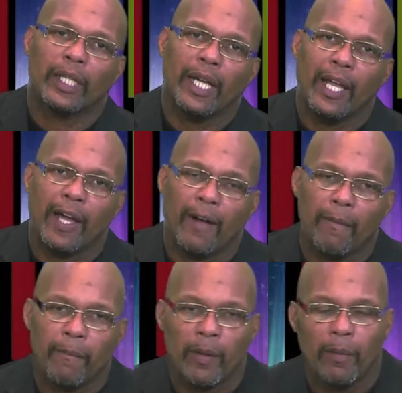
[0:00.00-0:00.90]
to
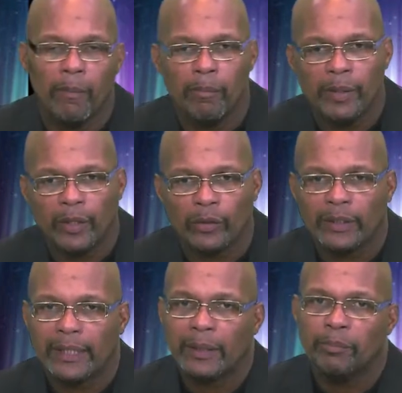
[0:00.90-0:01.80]
have
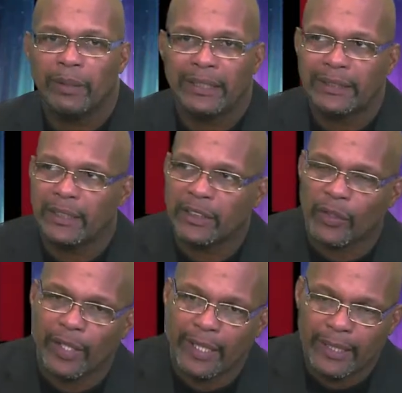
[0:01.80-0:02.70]
Building Business
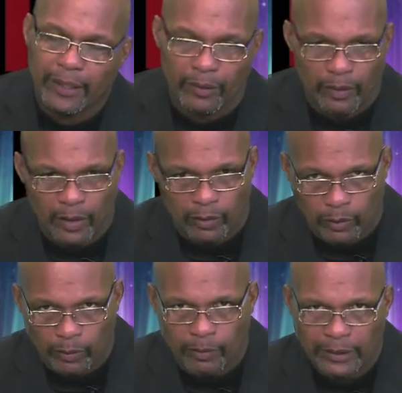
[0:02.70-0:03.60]
Credit
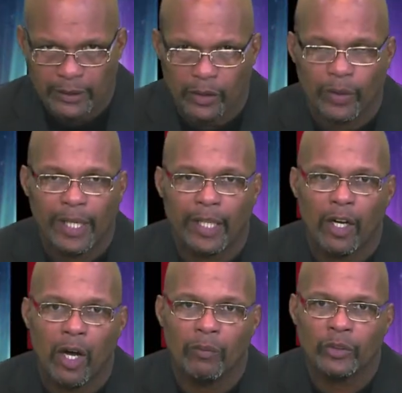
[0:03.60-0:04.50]
with Mr. Greg
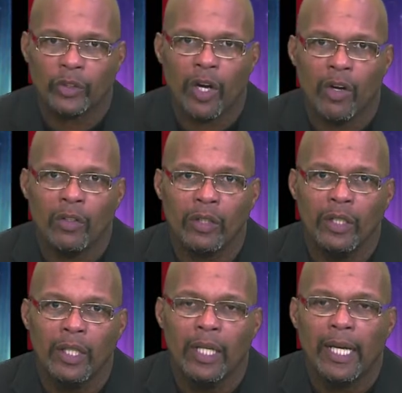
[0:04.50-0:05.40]
Armstrong.
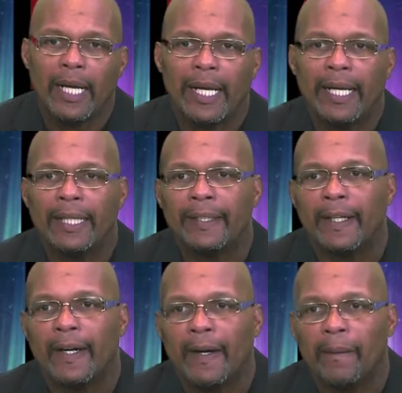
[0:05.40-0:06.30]
And
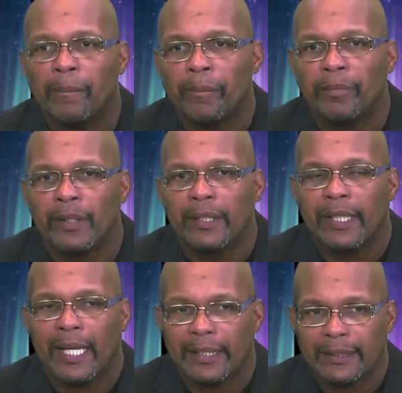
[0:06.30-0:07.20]

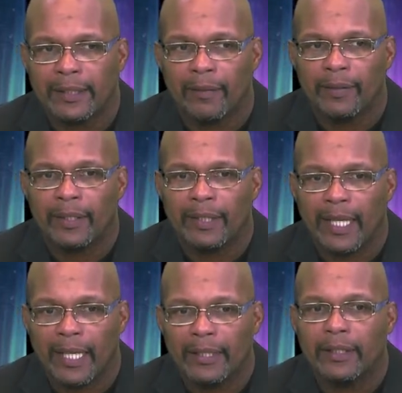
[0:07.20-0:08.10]
that is something
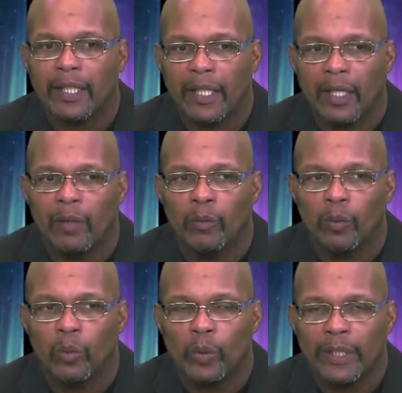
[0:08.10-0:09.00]
that
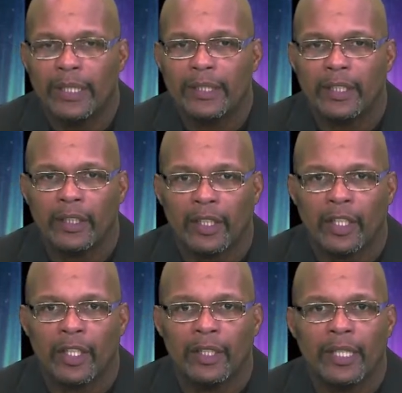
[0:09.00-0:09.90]
we need to
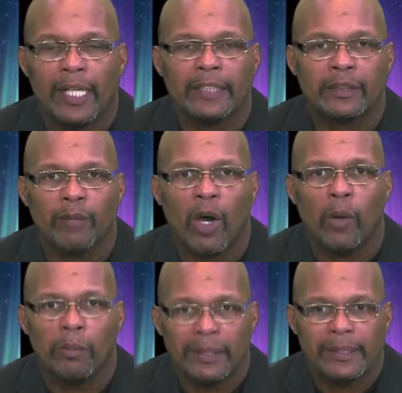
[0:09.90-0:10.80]
learn as
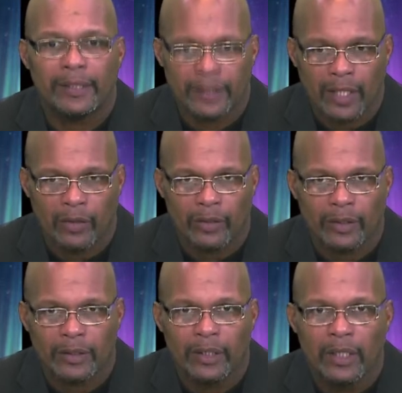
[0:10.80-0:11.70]
small business
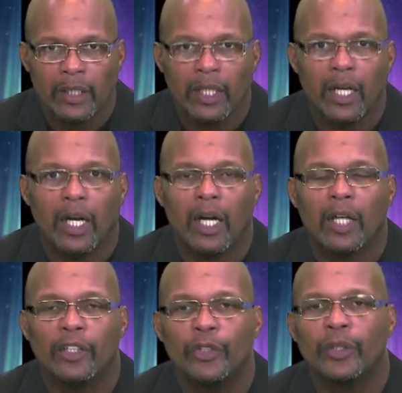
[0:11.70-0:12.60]
owners.
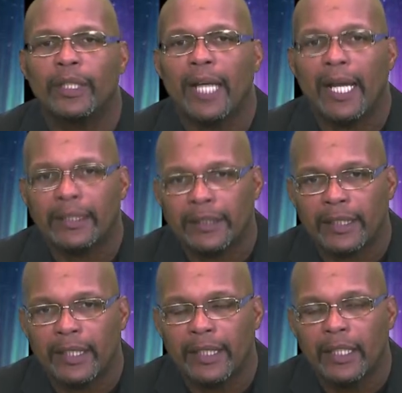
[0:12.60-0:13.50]
Mm-hmm. You can
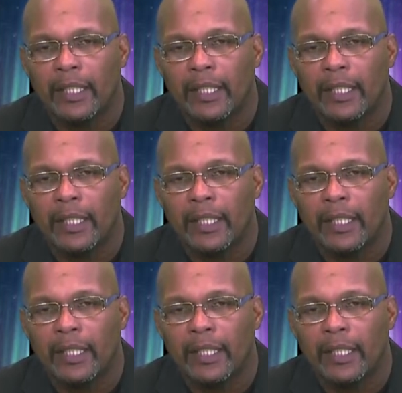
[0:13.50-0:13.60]
actually